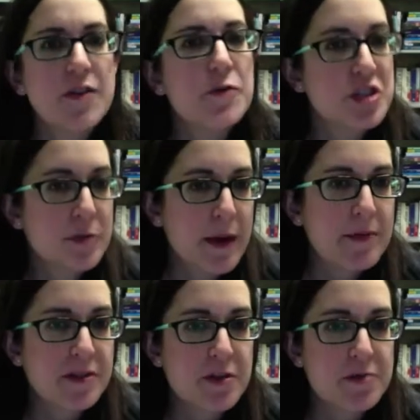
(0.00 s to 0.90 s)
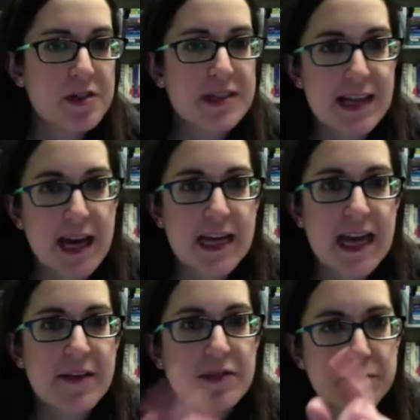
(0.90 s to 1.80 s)
which the paper description is on
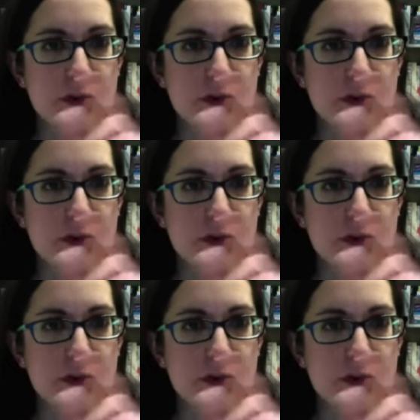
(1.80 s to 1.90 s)
Canvas.